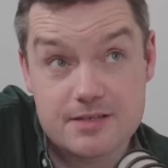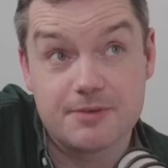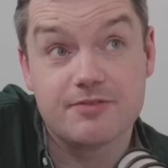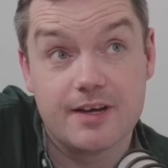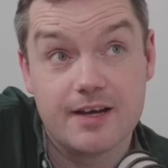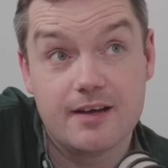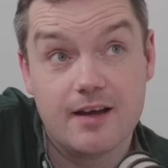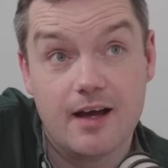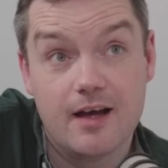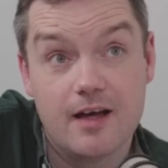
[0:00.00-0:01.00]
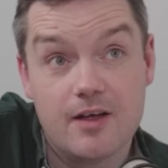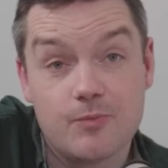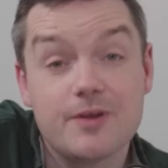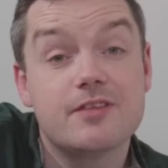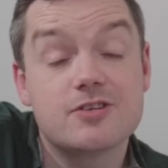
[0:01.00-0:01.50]
To be fair,
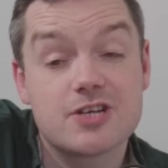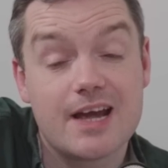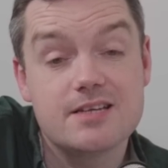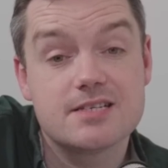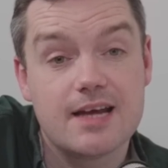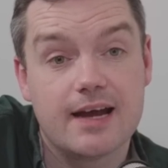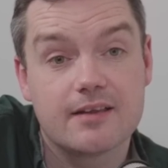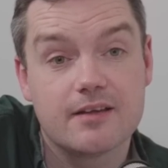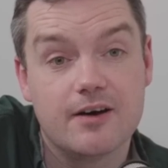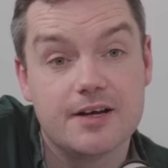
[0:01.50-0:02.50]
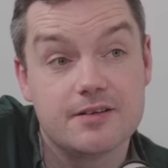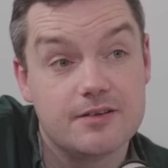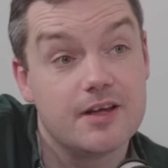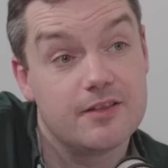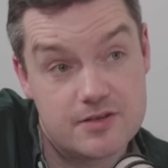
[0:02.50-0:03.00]
with the chase tag that I do,
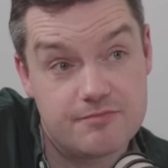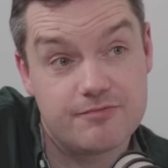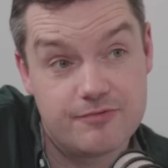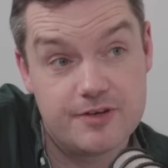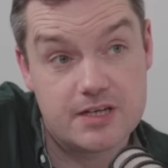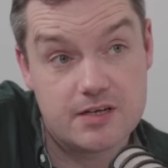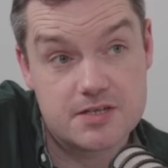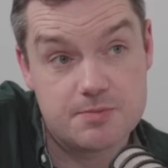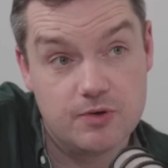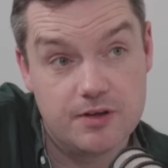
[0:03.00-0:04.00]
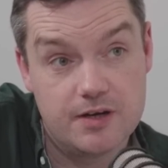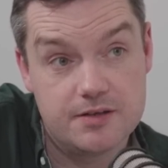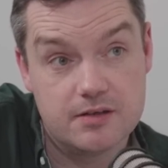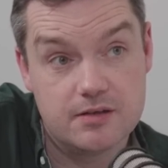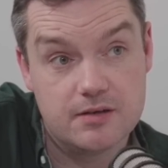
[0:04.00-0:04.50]
the other ridiculous sport that I
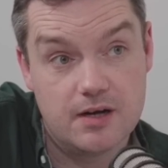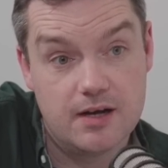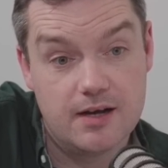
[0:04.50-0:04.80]
do,